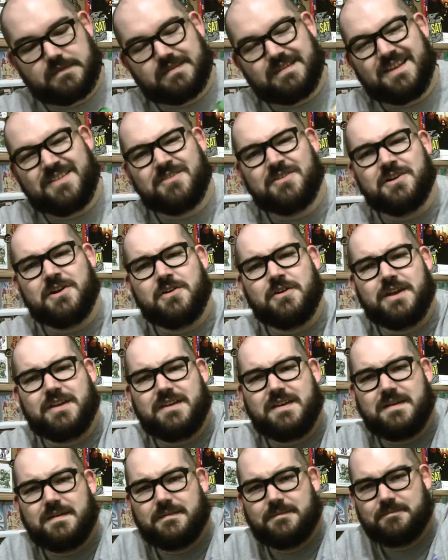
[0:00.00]
another
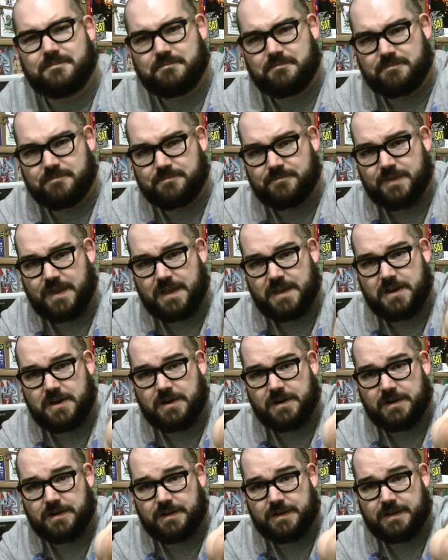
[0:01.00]
Yogi
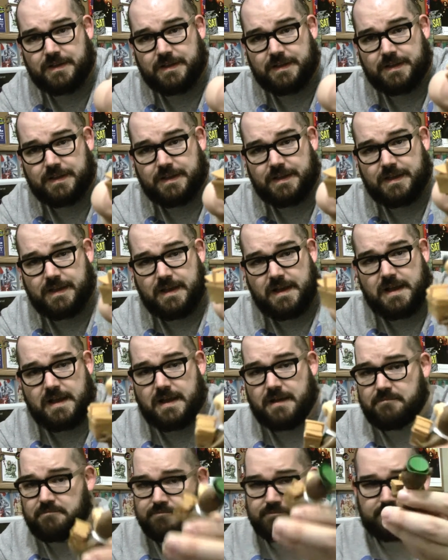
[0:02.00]
figure
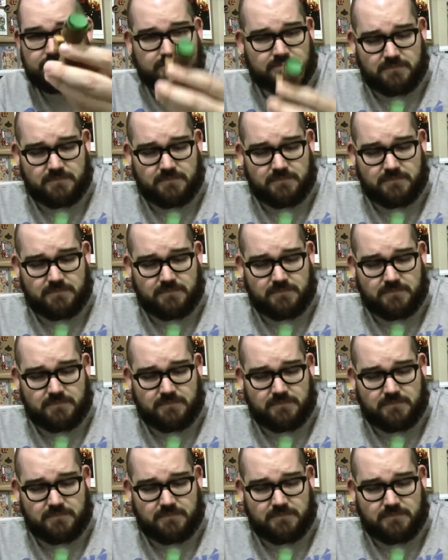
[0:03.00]
um,